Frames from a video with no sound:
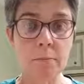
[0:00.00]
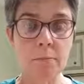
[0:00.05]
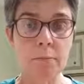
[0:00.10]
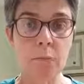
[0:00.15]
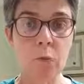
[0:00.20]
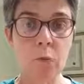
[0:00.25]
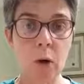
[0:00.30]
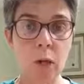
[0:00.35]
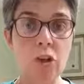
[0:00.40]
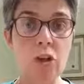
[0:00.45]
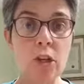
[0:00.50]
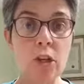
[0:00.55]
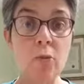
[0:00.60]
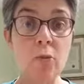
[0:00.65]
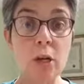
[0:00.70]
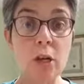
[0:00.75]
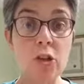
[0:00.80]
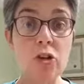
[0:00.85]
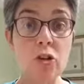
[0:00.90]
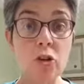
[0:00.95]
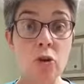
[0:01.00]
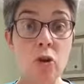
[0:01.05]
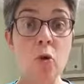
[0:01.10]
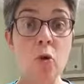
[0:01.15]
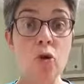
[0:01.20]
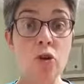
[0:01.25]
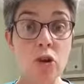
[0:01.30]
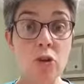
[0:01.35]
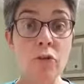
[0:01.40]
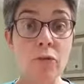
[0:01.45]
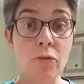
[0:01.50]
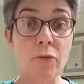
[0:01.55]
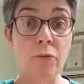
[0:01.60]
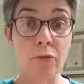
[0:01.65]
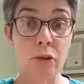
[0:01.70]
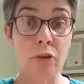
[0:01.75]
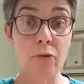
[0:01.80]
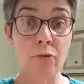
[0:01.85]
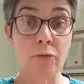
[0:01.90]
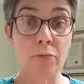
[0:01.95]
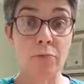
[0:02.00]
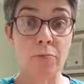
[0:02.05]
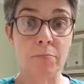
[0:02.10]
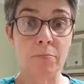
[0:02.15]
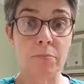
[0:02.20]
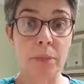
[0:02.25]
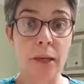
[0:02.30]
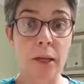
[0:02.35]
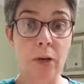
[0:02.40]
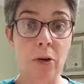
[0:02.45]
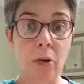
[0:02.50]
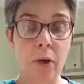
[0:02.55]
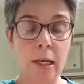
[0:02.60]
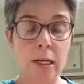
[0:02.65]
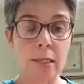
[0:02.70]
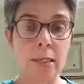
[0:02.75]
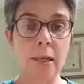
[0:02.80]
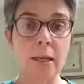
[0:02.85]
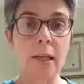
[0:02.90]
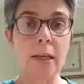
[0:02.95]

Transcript: When you know you've been annoyed,